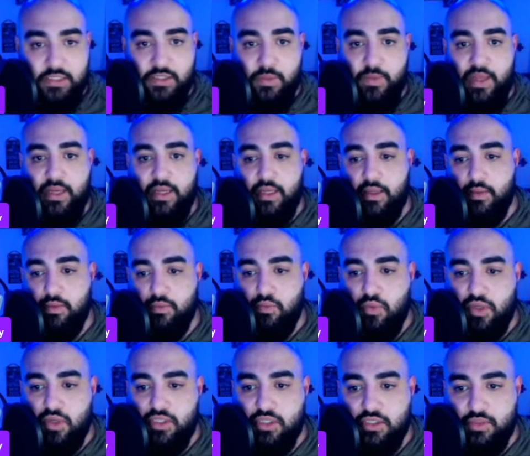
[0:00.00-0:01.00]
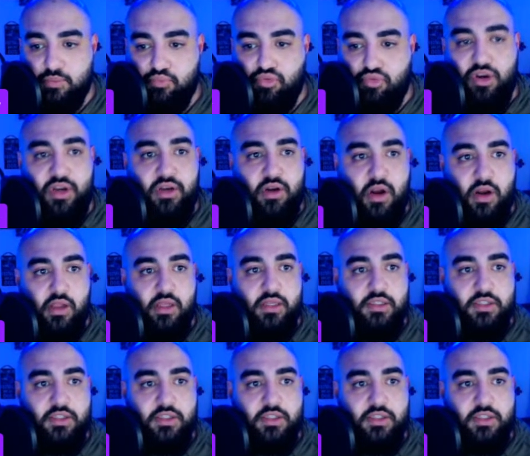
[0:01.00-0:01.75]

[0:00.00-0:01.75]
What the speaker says: to Wendy, which is pretty gnarly.